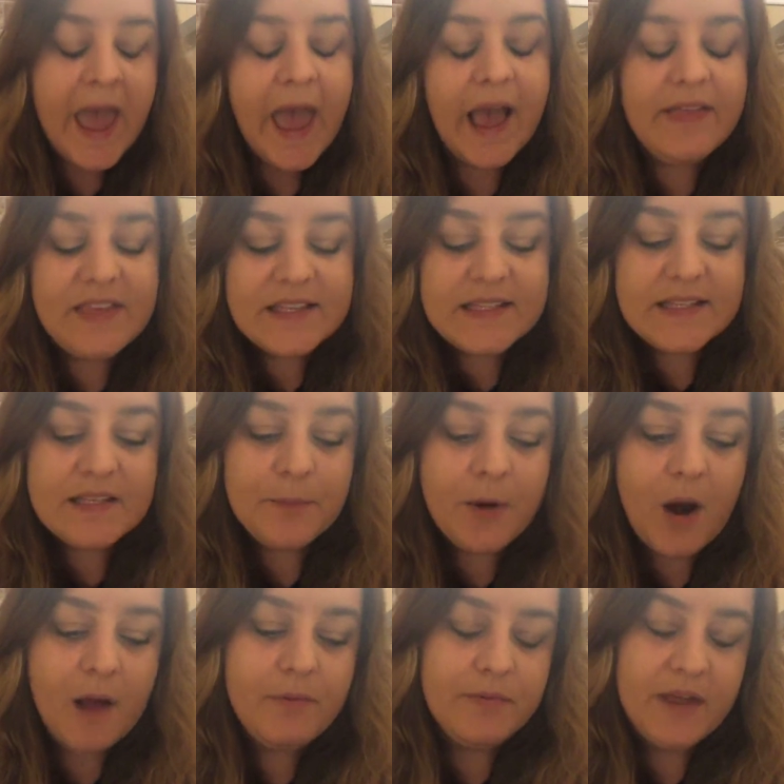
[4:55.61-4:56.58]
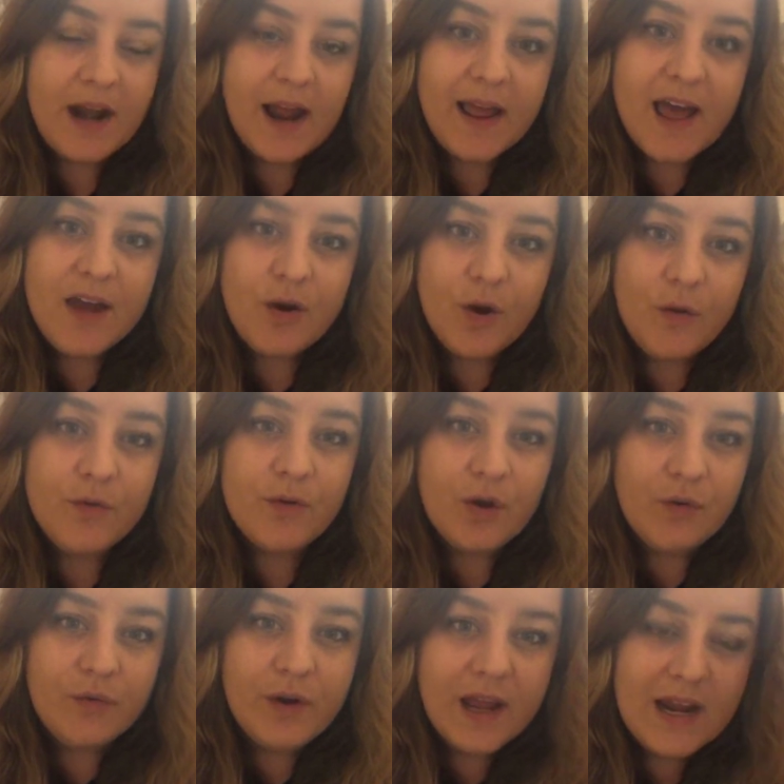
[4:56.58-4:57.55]
And this is a problem that I had over and
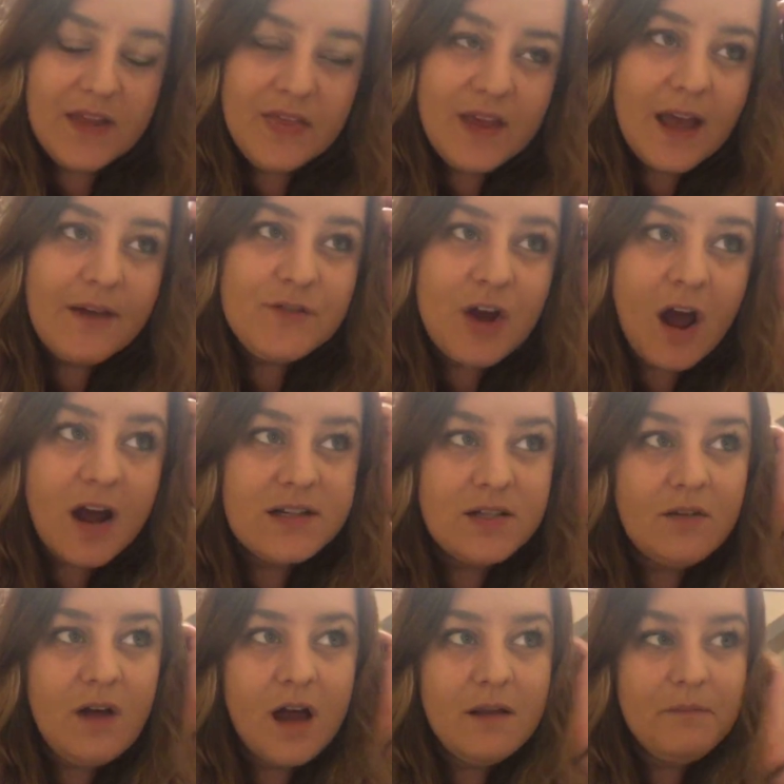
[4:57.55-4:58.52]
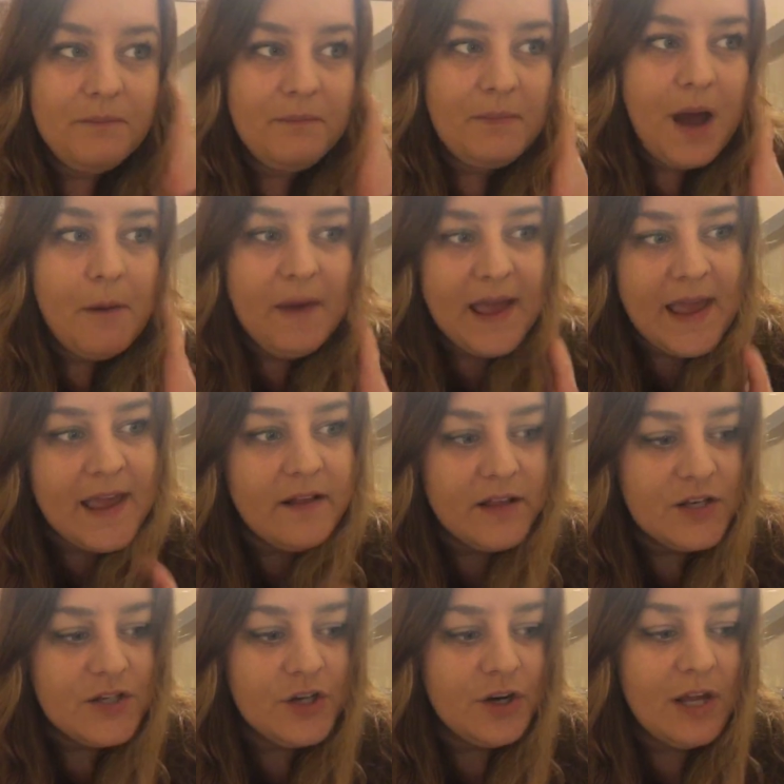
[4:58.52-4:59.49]
over again. I think I've talked a lot about my
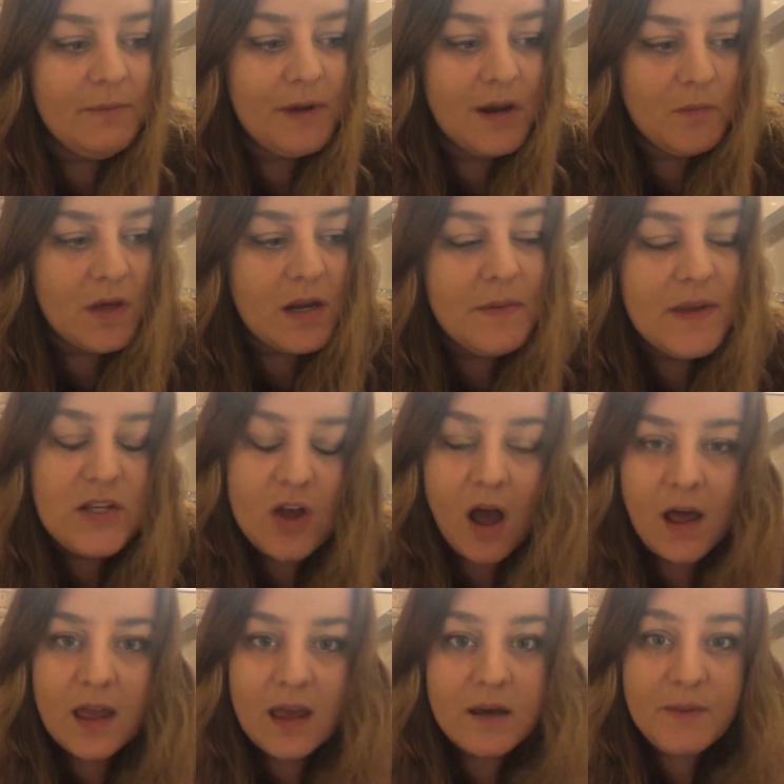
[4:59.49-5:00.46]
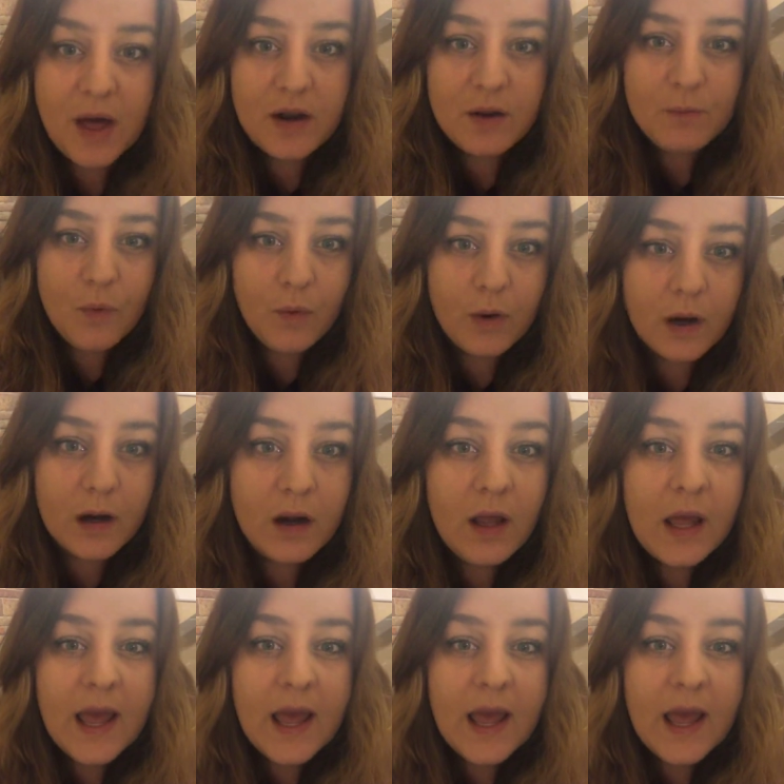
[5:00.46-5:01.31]
healing journey, but I'm going to be talking about it more.